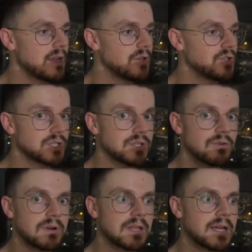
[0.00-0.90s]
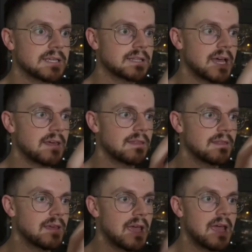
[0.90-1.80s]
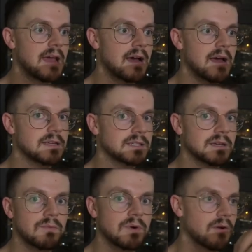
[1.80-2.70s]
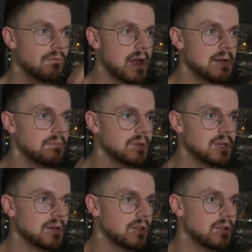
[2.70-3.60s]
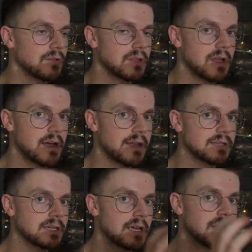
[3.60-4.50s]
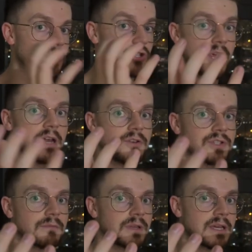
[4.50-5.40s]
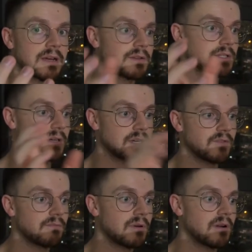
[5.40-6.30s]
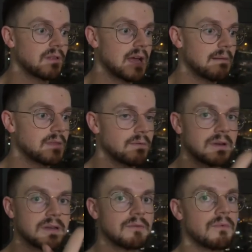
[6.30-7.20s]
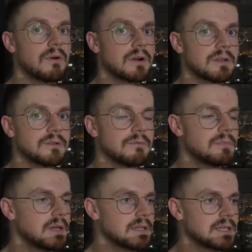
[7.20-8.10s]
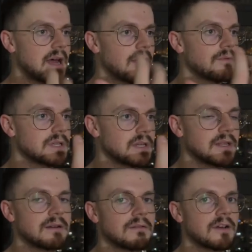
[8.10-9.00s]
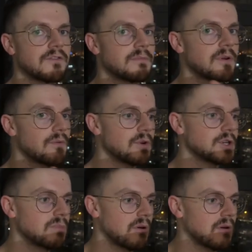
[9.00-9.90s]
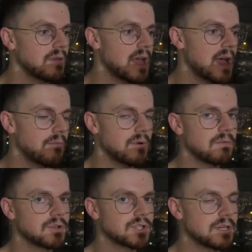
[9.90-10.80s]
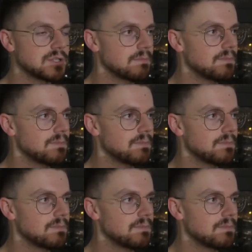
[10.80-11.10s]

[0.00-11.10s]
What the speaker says: just to realize that the AI somewhere randomly along the lines changed something else on a different part of the app that we didn't want it to, because I wasn't clear enough about which part of the app we were changing.